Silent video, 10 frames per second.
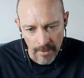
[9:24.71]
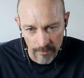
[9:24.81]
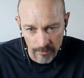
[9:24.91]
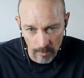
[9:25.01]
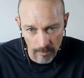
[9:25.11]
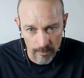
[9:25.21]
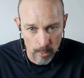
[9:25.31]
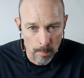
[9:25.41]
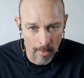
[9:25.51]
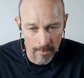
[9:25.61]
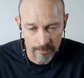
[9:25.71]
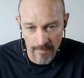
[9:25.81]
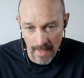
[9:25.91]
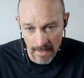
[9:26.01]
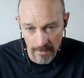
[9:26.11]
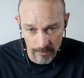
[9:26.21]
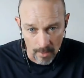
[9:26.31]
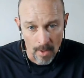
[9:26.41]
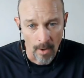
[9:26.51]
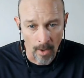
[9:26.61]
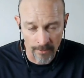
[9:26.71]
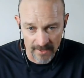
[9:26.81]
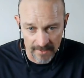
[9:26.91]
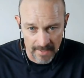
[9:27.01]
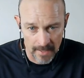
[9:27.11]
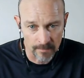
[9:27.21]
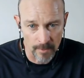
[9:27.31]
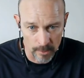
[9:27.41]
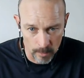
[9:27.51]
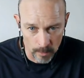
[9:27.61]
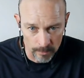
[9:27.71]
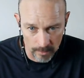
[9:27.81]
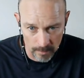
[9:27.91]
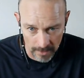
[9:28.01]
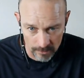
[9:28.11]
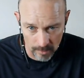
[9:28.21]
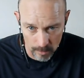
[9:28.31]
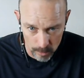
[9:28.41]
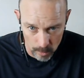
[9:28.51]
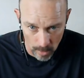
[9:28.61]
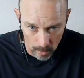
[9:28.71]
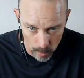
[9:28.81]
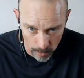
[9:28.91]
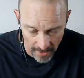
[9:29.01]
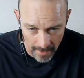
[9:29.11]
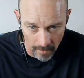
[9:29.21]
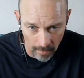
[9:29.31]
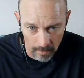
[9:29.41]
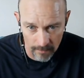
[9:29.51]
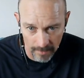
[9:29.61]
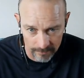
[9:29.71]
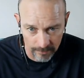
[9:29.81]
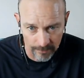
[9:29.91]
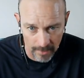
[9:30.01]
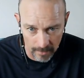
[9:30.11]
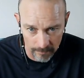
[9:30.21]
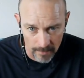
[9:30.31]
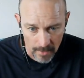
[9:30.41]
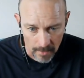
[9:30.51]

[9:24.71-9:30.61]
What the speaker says: And so the two parts of that is authenticate the user to make sure you know who they are. And that's a set of